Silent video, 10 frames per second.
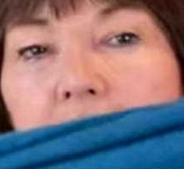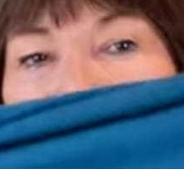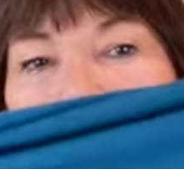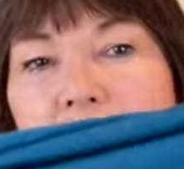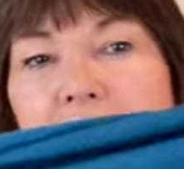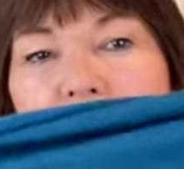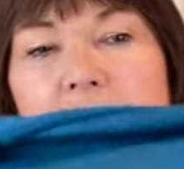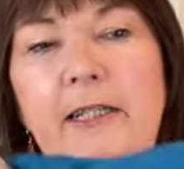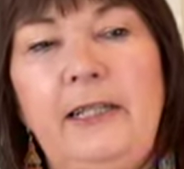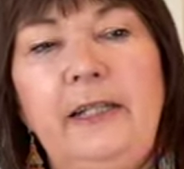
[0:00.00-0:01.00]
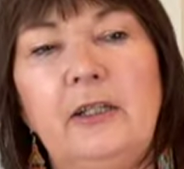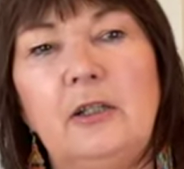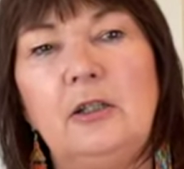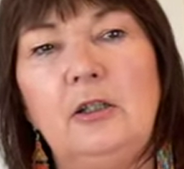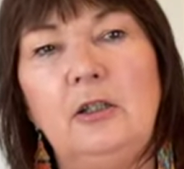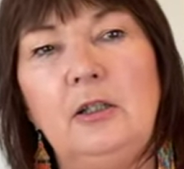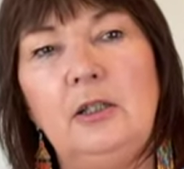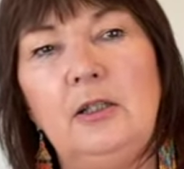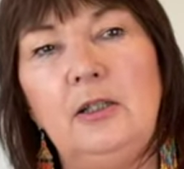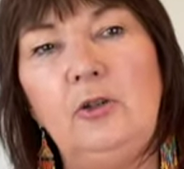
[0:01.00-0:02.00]
It's teal.
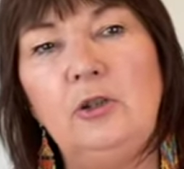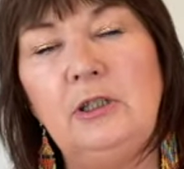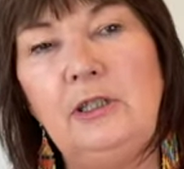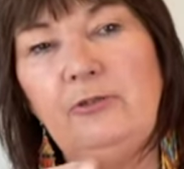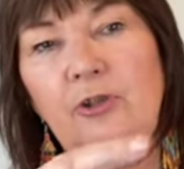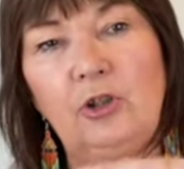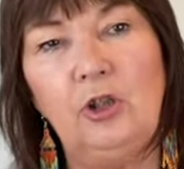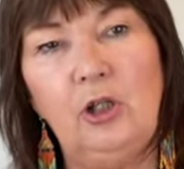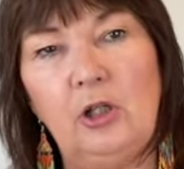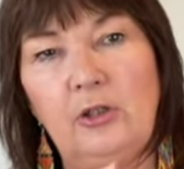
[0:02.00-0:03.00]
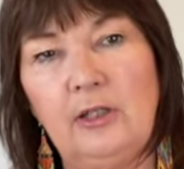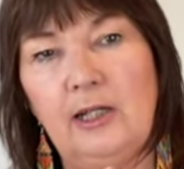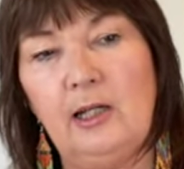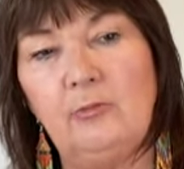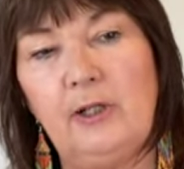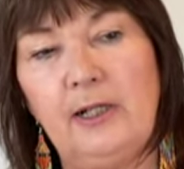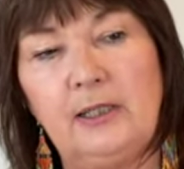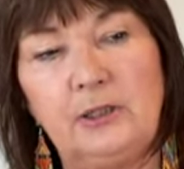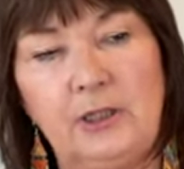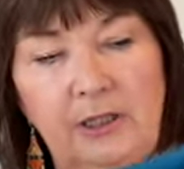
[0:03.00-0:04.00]
Looks a different colour on the camera
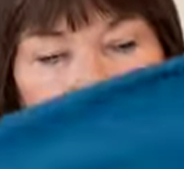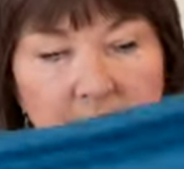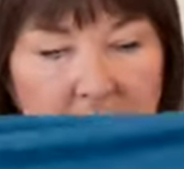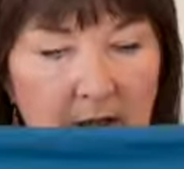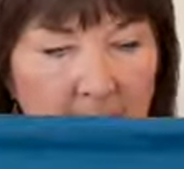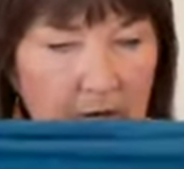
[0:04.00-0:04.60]
actually, but